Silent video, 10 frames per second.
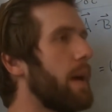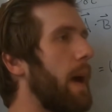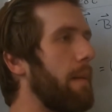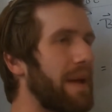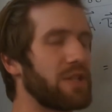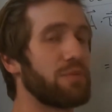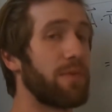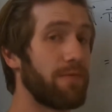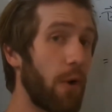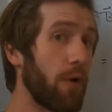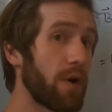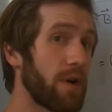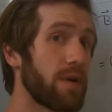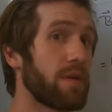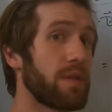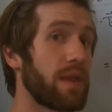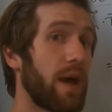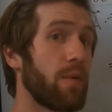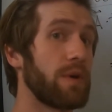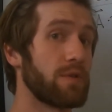I mentioned before
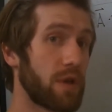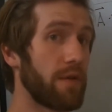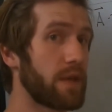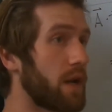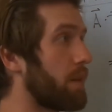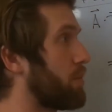that when you solve the dot